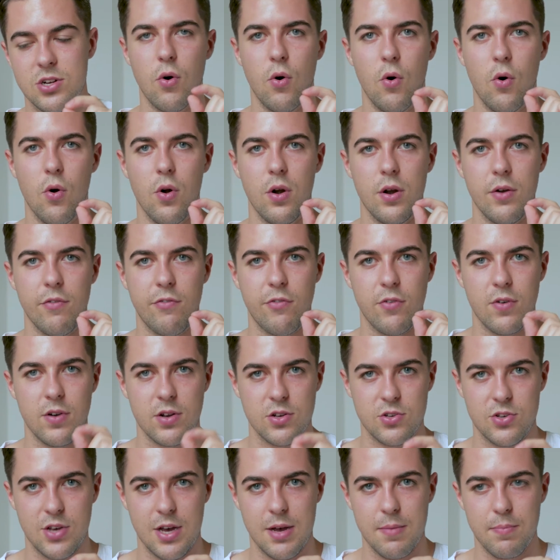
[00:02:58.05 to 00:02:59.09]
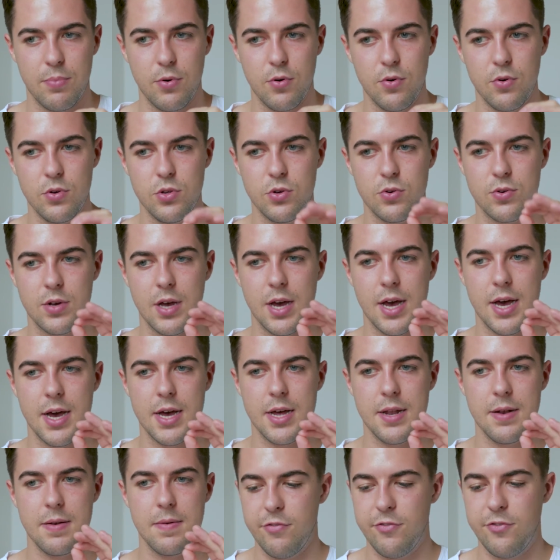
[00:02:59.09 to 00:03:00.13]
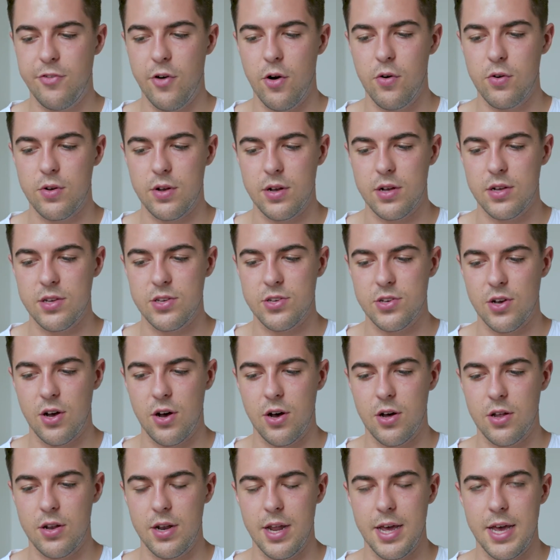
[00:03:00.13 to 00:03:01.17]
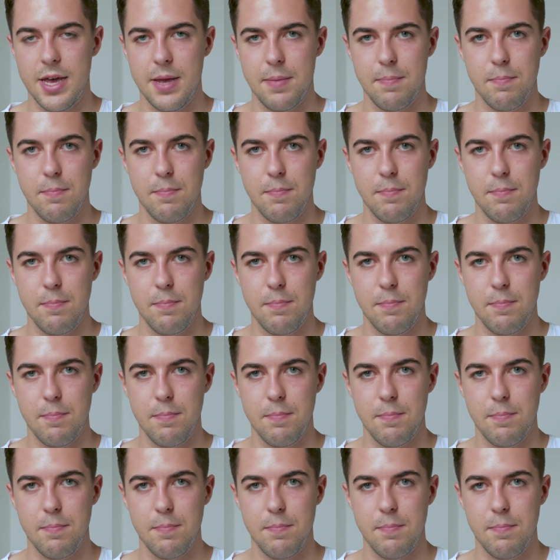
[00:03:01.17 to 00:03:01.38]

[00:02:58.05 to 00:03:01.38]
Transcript: Or for example, you can focus on a